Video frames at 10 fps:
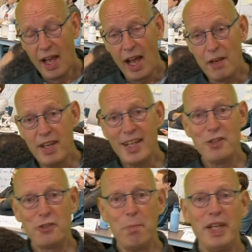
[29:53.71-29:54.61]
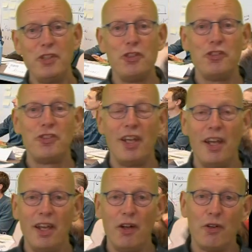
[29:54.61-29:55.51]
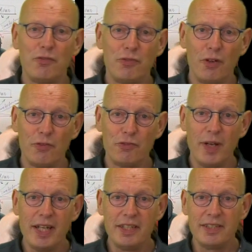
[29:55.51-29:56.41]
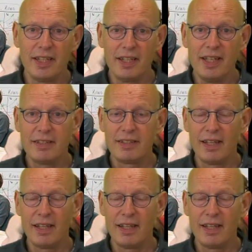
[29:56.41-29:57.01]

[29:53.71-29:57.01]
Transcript: I've added some pictures of trainings that I did.